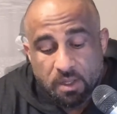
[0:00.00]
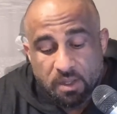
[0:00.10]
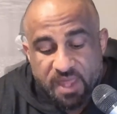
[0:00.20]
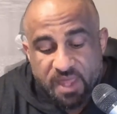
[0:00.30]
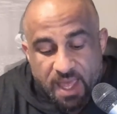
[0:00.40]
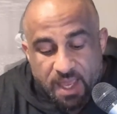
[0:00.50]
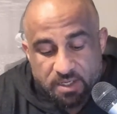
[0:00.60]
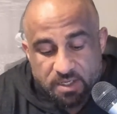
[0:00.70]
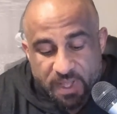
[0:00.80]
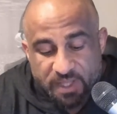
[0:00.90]

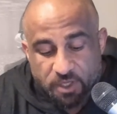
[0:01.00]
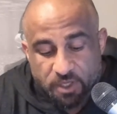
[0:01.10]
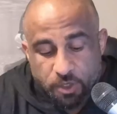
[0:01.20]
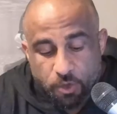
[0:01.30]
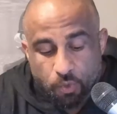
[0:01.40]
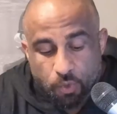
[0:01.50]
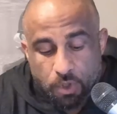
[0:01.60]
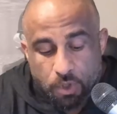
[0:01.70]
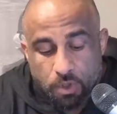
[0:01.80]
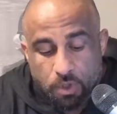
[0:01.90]
That depends on you.
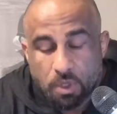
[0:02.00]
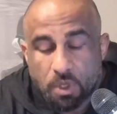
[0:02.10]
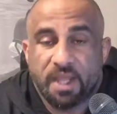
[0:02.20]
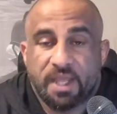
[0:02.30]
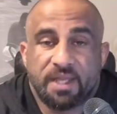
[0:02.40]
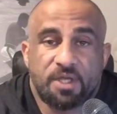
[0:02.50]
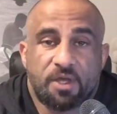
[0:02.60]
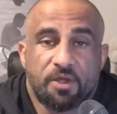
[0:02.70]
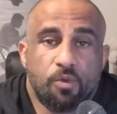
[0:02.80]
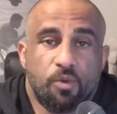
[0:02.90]
I can't
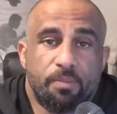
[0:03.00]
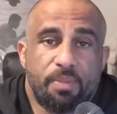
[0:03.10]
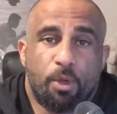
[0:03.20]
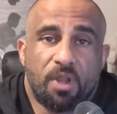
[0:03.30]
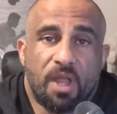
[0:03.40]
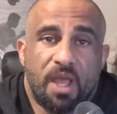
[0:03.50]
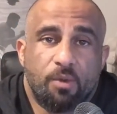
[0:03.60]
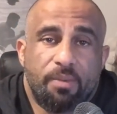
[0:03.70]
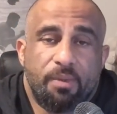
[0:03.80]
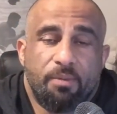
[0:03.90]
tell you what people like and
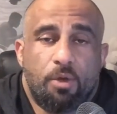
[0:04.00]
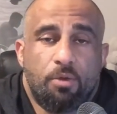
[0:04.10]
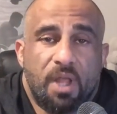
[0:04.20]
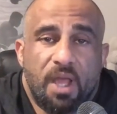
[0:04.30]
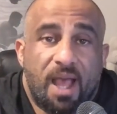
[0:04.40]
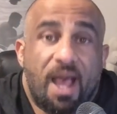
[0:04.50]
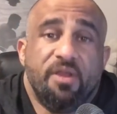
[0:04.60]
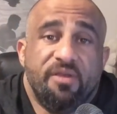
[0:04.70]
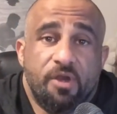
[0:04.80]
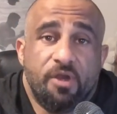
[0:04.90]
what people don't like. I don't
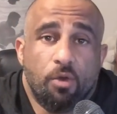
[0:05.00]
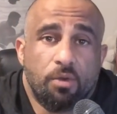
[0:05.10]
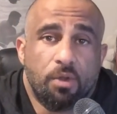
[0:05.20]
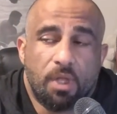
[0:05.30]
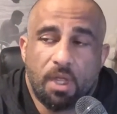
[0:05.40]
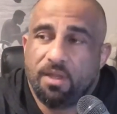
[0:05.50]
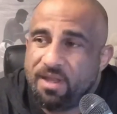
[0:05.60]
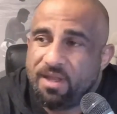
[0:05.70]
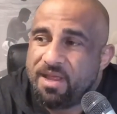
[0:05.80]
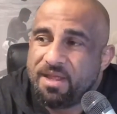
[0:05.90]
even know.
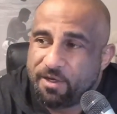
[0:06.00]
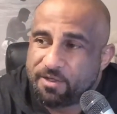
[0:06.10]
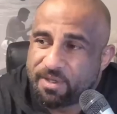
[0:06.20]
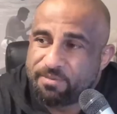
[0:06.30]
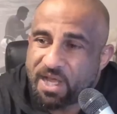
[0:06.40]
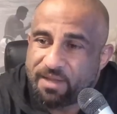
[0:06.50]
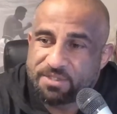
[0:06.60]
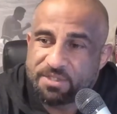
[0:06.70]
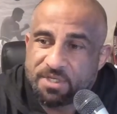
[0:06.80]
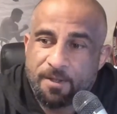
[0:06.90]
You know,
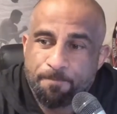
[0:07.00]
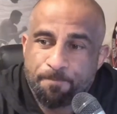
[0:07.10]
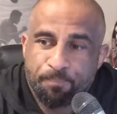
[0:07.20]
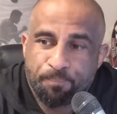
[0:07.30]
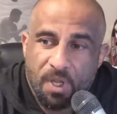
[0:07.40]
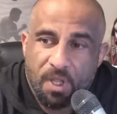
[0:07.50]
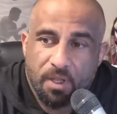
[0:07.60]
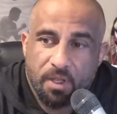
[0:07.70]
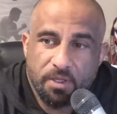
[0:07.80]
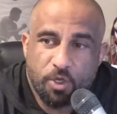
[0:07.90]
sometimes
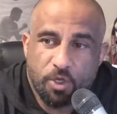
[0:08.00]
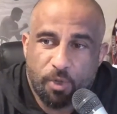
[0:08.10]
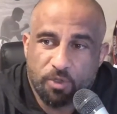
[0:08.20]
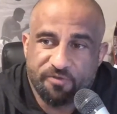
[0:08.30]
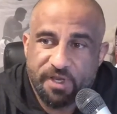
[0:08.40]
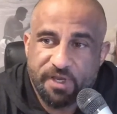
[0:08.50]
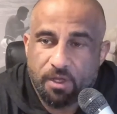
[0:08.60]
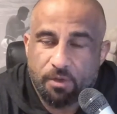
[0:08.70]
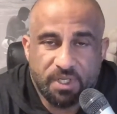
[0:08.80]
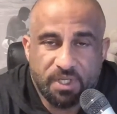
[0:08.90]
you could post a
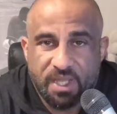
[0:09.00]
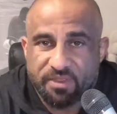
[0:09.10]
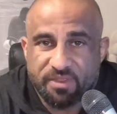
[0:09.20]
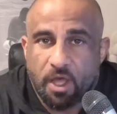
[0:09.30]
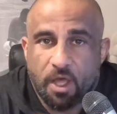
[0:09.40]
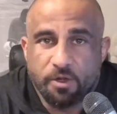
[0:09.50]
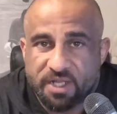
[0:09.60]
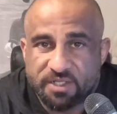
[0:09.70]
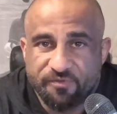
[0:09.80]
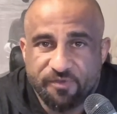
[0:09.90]
video and it could get
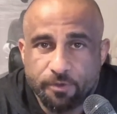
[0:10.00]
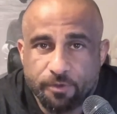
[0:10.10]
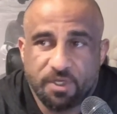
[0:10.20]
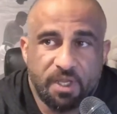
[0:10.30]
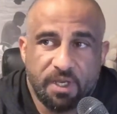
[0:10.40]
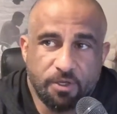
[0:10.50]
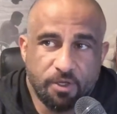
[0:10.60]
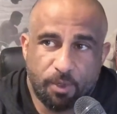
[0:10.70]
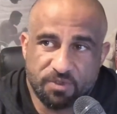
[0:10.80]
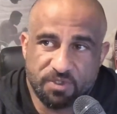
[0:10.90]
100,000 views, and you
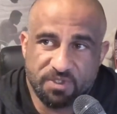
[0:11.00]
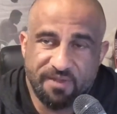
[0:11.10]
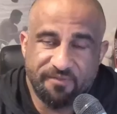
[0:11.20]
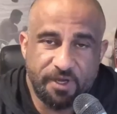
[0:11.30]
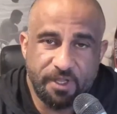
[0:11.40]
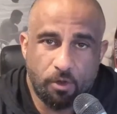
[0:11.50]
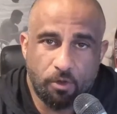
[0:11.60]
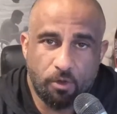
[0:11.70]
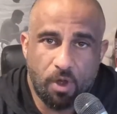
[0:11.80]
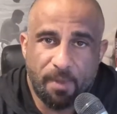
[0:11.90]
could post the same
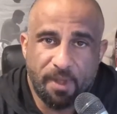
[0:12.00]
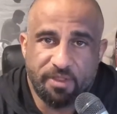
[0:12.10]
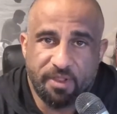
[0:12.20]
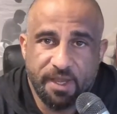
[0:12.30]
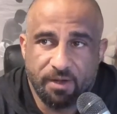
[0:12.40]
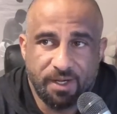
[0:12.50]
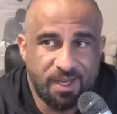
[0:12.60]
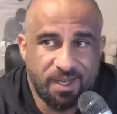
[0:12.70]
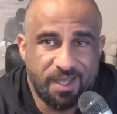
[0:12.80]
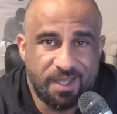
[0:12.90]
video a month later and it
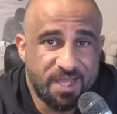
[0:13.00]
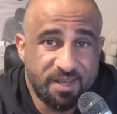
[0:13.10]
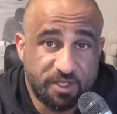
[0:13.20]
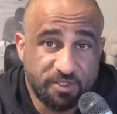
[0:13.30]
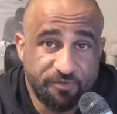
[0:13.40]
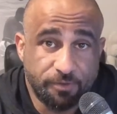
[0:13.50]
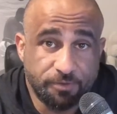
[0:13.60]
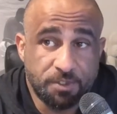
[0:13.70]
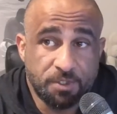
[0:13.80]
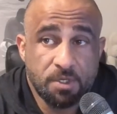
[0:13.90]
could get 10,000
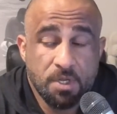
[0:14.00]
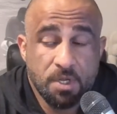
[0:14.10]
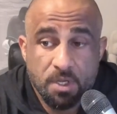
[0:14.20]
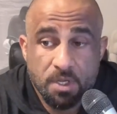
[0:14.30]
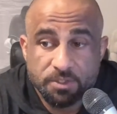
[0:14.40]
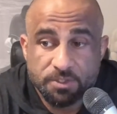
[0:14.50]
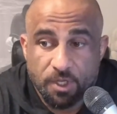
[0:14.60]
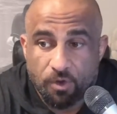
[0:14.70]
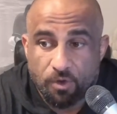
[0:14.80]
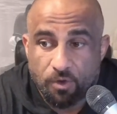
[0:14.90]
views.
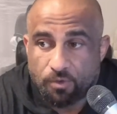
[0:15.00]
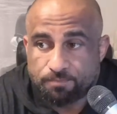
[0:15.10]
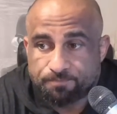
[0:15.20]
So,